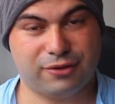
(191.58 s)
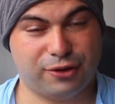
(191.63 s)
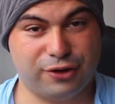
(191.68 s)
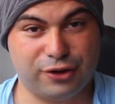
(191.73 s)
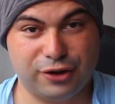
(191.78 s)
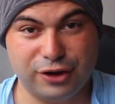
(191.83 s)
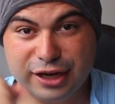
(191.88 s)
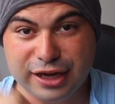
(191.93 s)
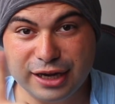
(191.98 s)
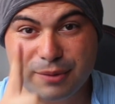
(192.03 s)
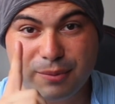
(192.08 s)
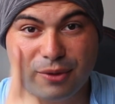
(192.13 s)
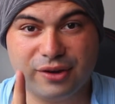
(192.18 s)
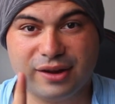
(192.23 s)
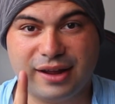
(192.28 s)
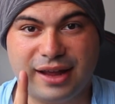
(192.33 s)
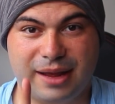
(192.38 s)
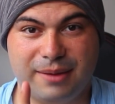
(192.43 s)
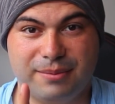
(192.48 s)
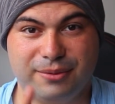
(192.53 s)
So you only need
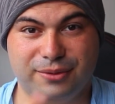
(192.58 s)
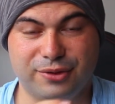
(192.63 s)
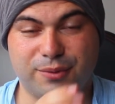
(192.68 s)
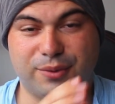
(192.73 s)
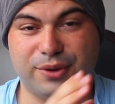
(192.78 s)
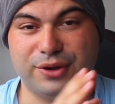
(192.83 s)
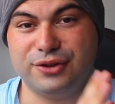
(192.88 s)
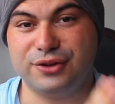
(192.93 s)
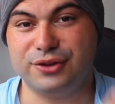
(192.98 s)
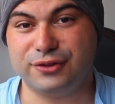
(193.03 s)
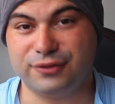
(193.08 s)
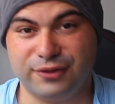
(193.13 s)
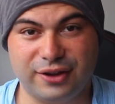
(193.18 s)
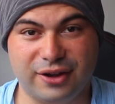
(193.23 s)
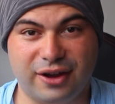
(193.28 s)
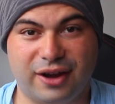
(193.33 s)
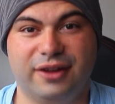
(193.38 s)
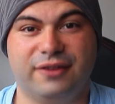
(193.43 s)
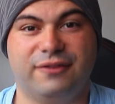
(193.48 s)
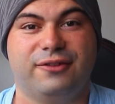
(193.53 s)
one cable. The one used for
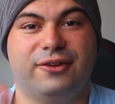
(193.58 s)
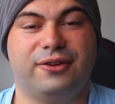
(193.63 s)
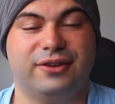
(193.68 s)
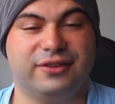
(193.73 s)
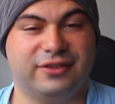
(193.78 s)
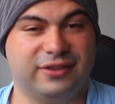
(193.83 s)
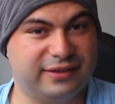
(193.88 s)
your iPhone